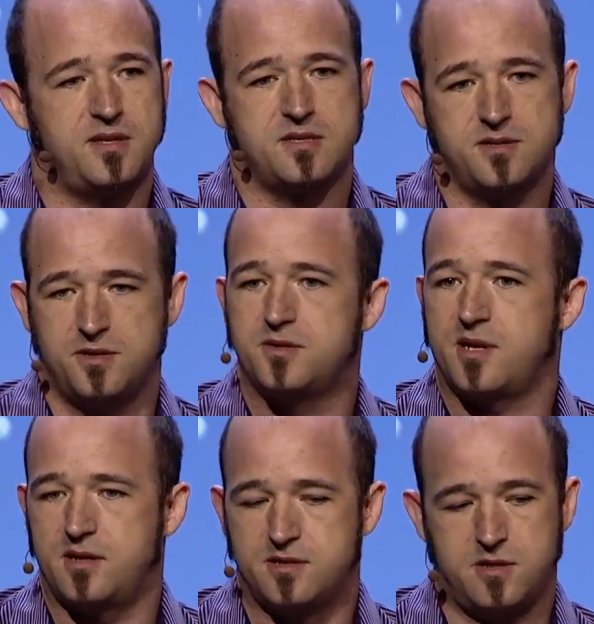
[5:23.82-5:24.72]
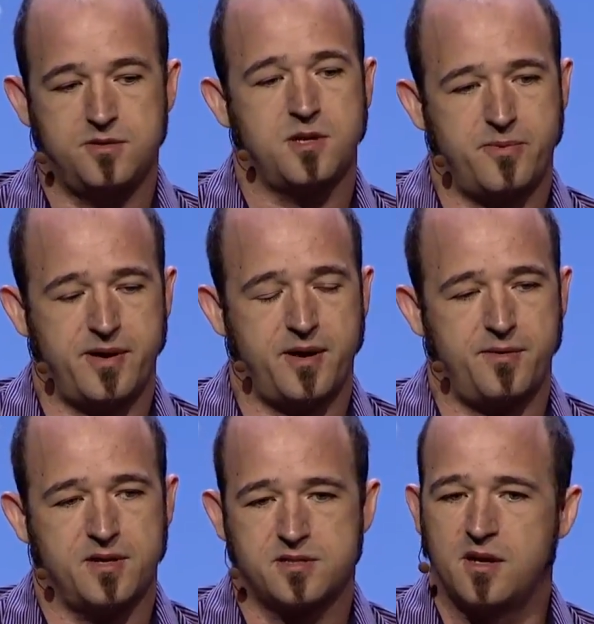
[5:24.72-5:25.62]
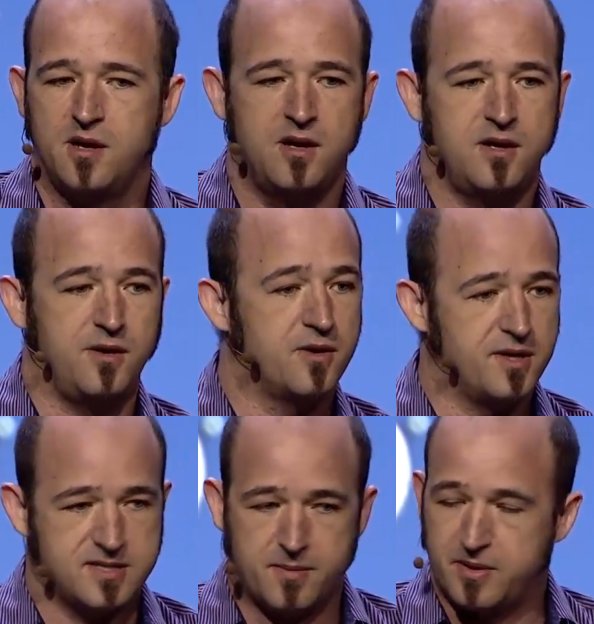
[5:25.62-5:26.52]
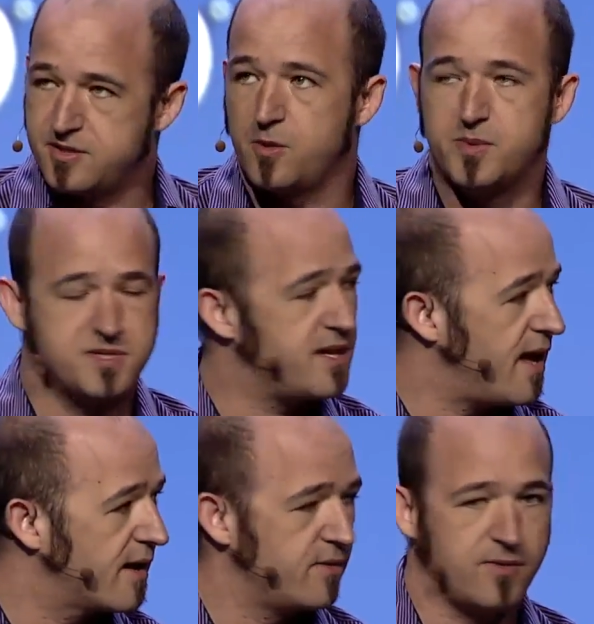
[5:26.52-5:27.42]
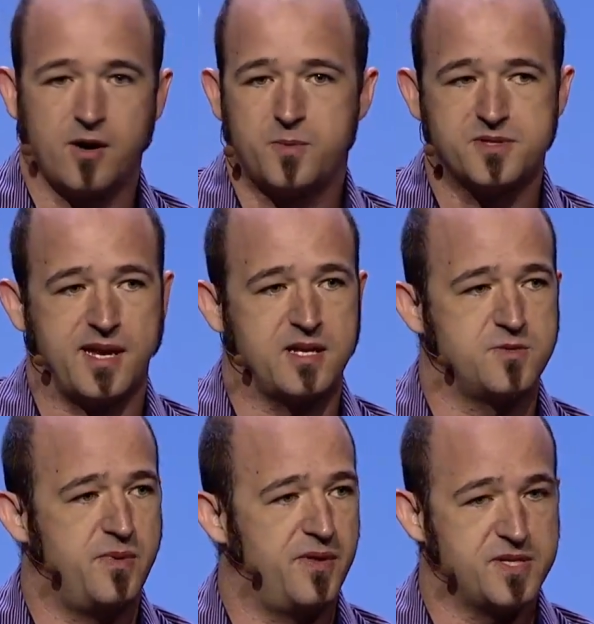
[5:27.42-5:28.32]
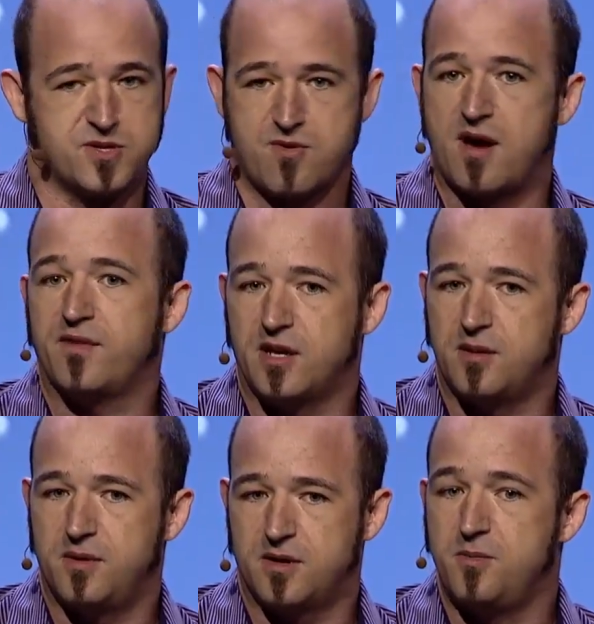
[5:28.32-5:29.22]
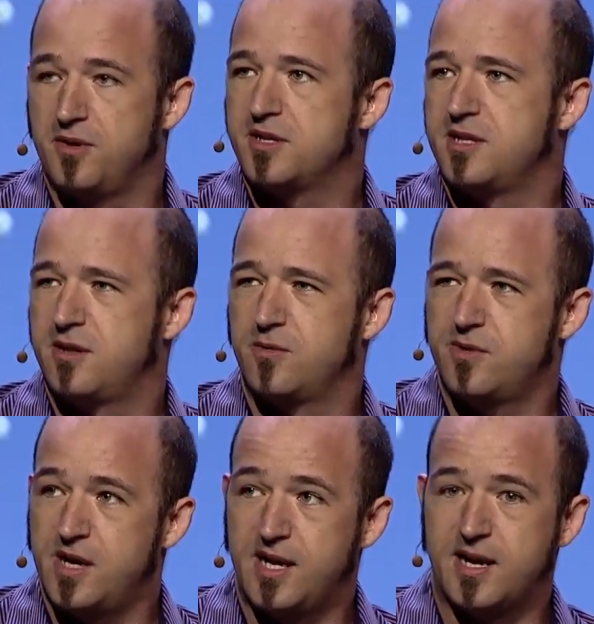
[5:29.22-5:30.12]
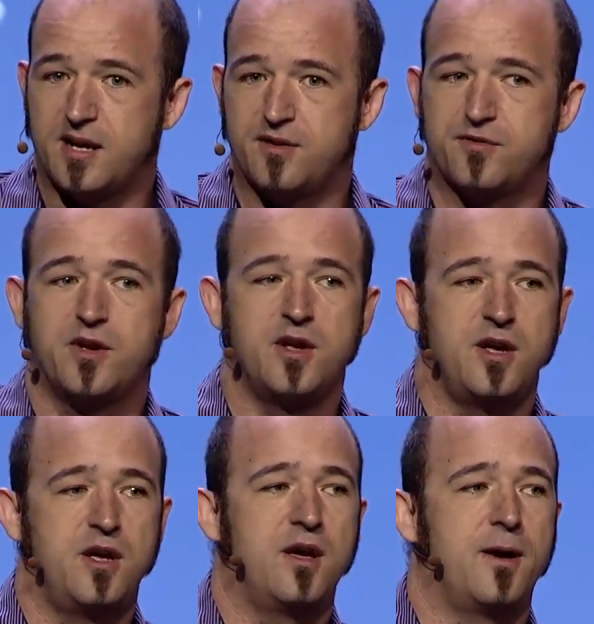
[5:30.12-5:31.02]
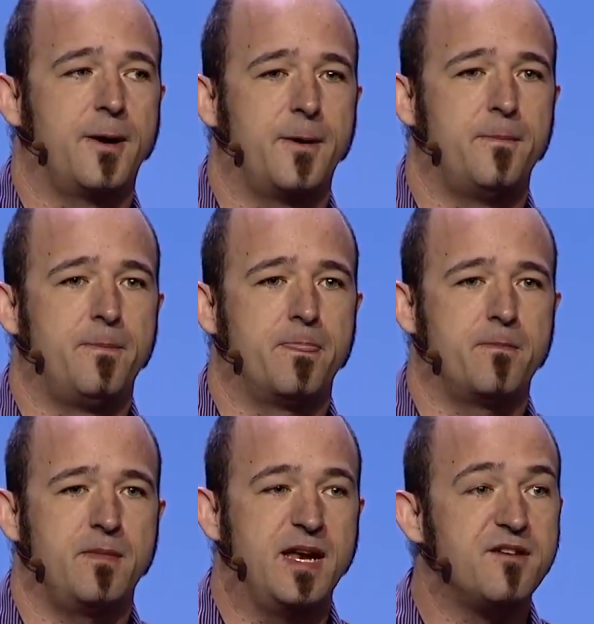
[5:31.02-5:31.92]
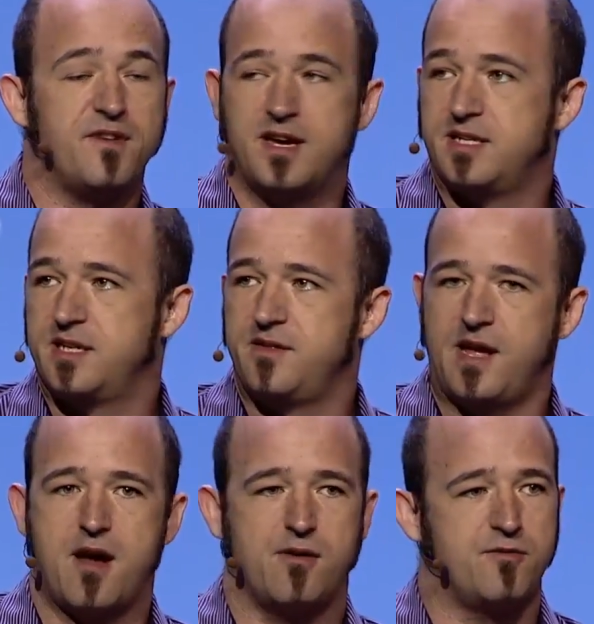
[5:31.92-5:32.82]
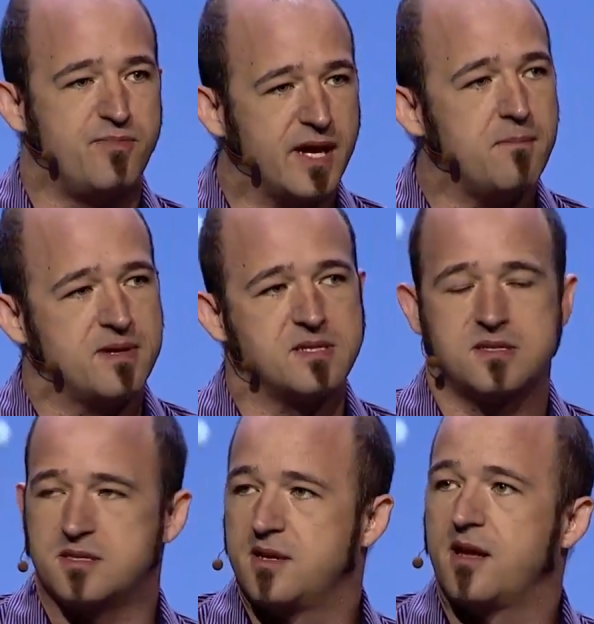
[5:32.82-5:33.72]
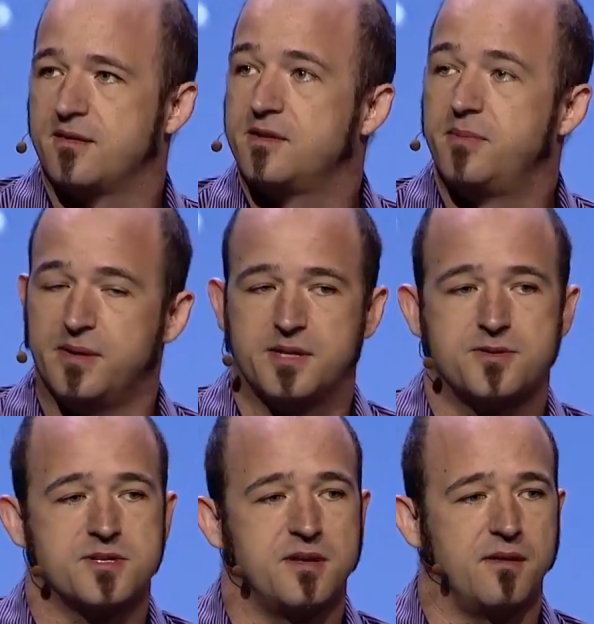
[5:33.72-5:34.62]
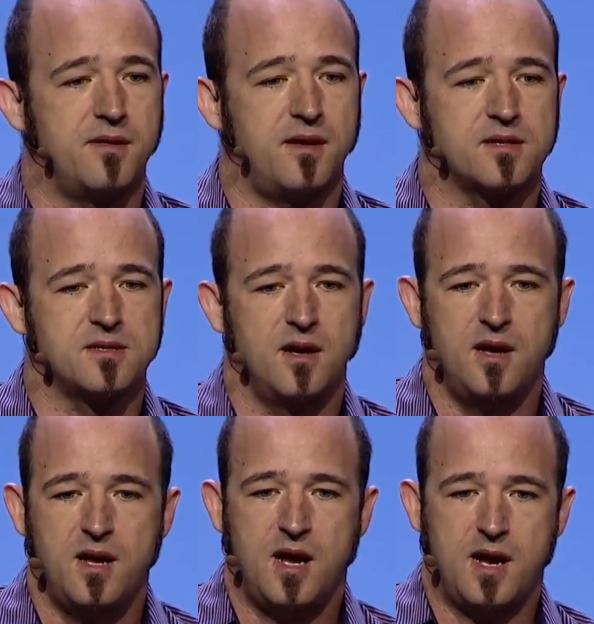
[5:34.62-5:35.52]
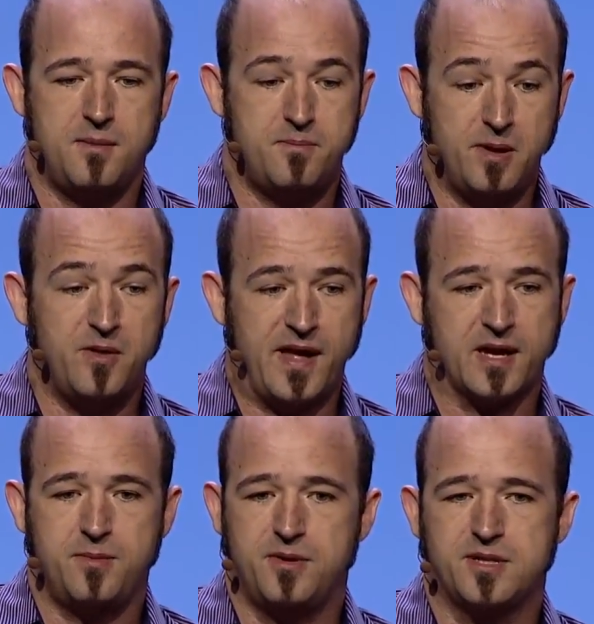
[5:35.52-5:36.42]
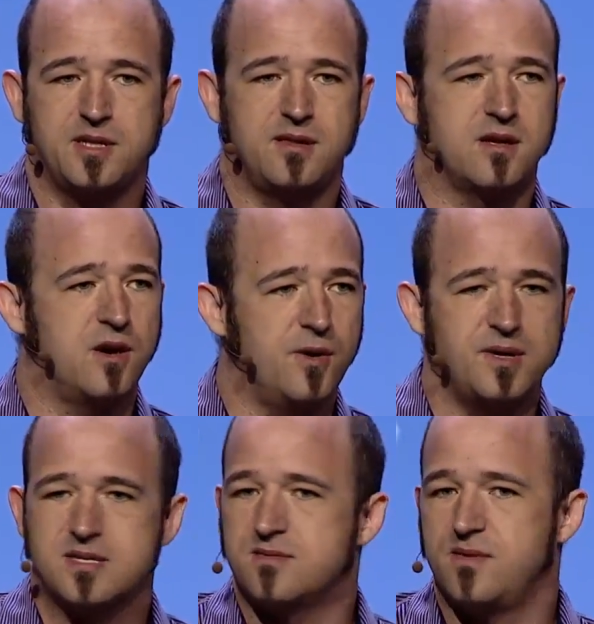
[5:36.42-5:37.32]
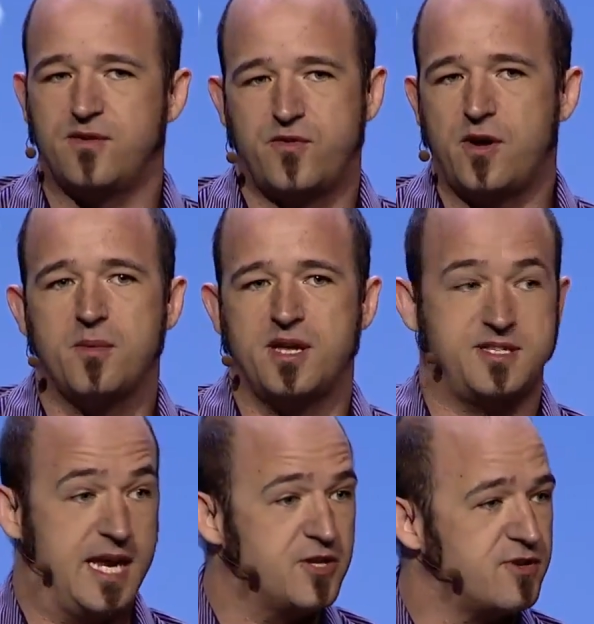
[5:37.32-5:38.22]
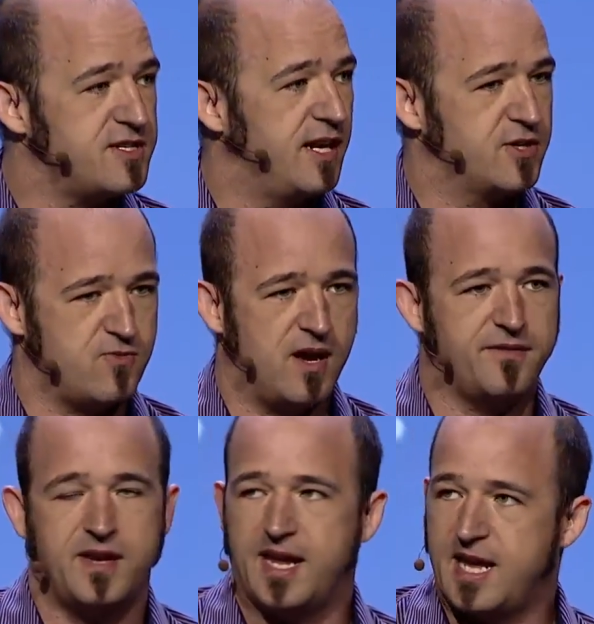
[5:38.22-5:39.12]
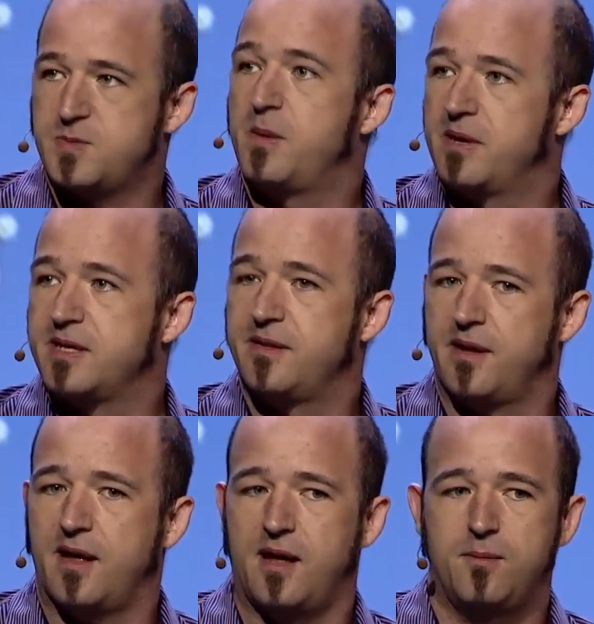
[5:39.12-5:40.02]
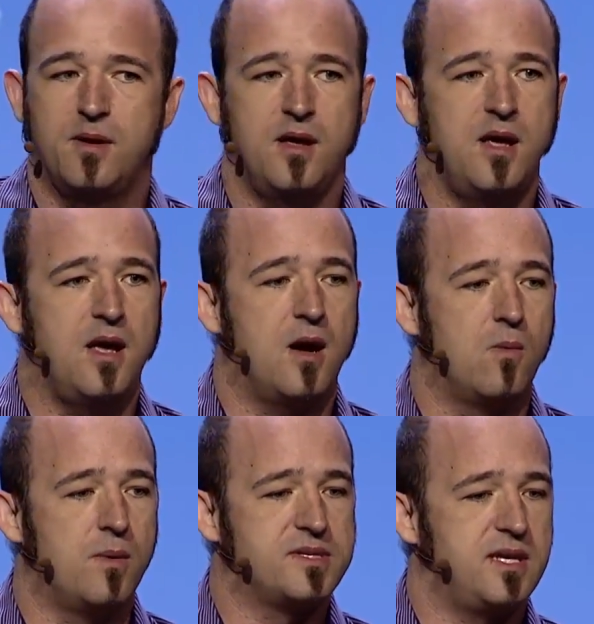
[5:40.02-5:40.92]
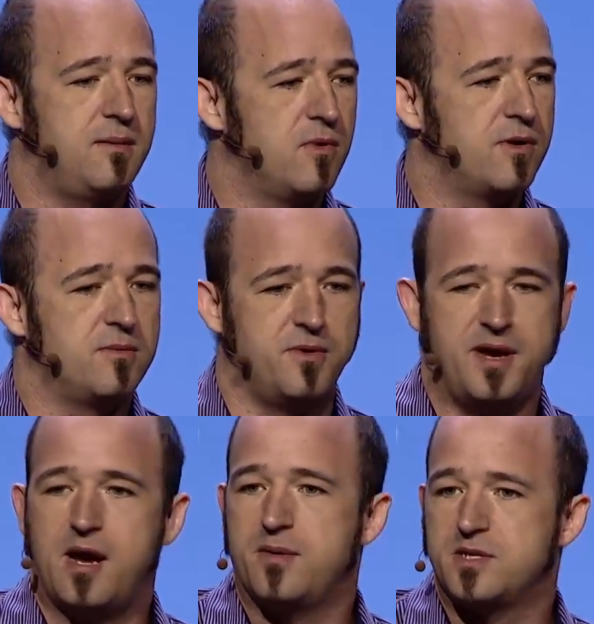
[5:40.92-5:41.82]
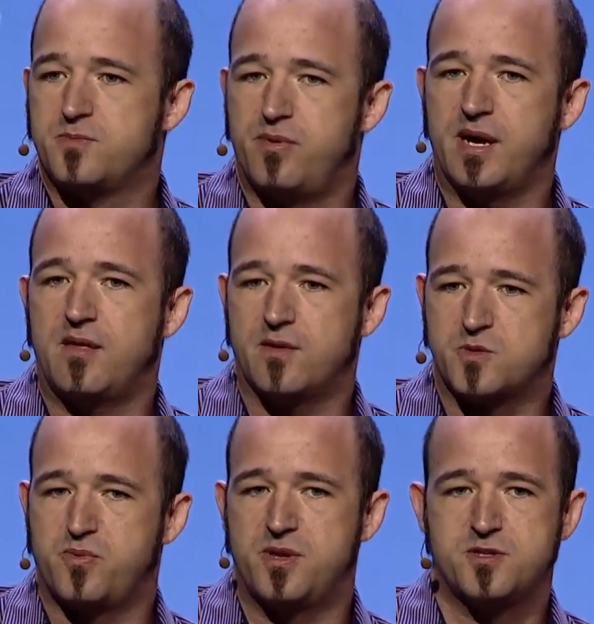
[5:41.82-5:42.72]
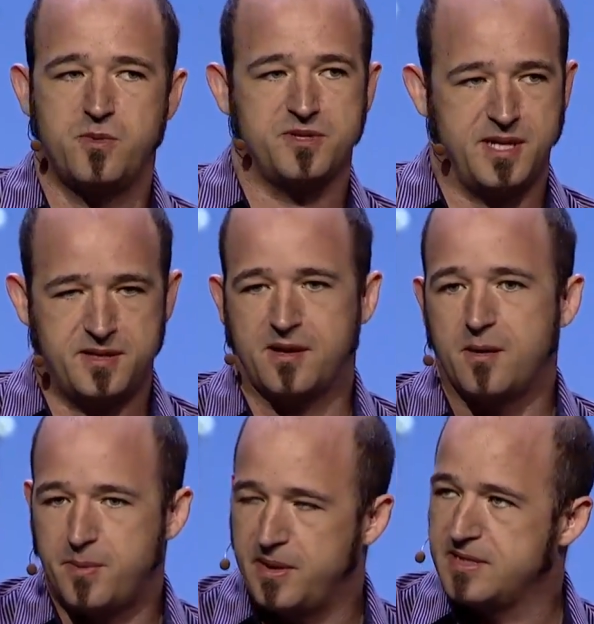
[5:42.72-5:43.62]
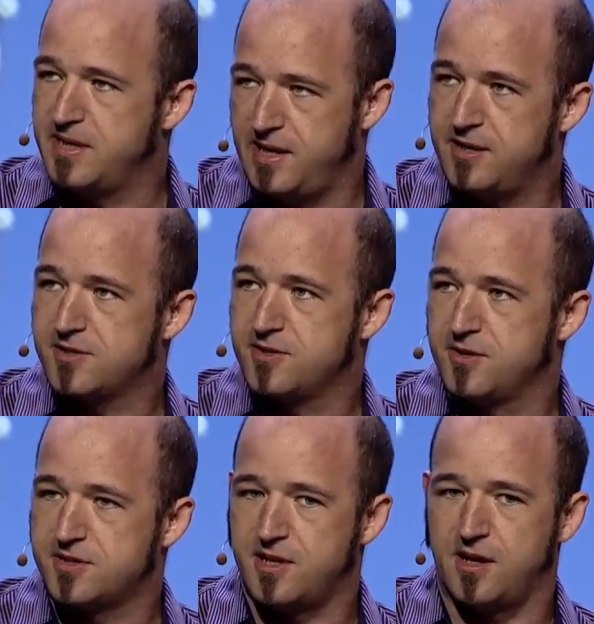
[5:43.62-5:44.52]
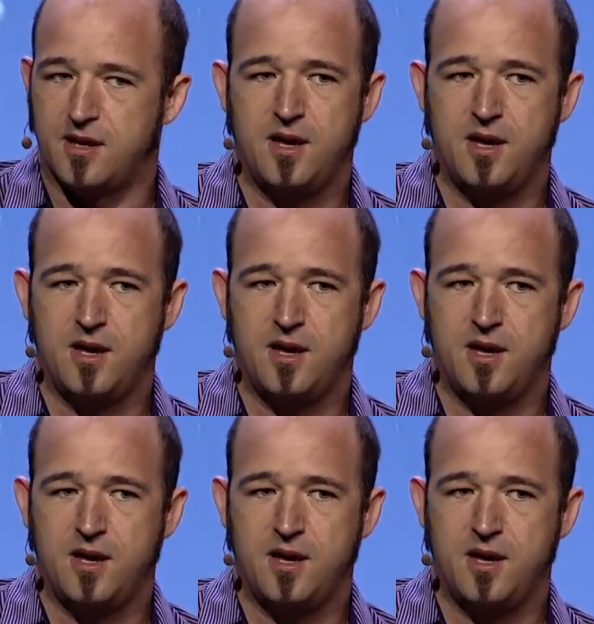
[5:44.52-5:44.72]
this in two separate areas. You know, a good example is OpenStack, right? OpenStack has built this thriving community that really kind of innovated in the area of bringing businesses together to build interesting things and built that community. The code is it's interesting, it's relevant, it gets people into the game. And what we're seeing more and more now is bringing those principles into companies and inner sourcing.